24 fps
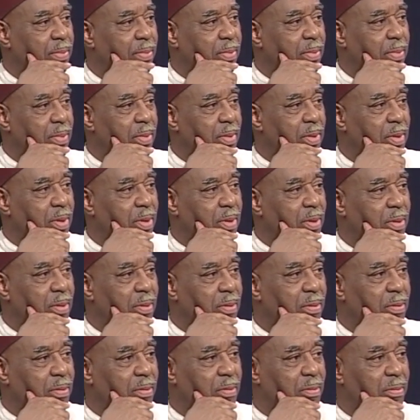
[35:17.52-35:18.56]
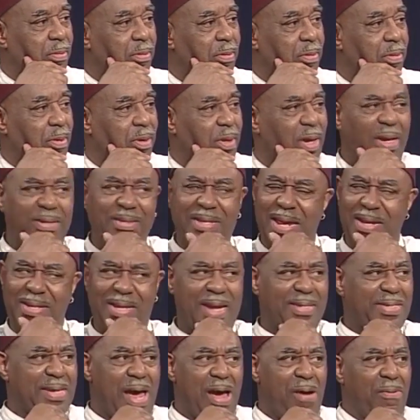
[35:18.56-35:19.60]
But love, truth, peace,
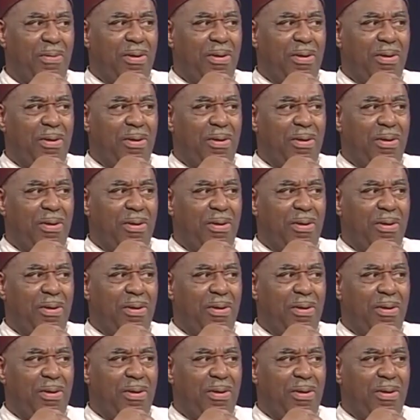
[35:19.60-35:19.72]
freedom, and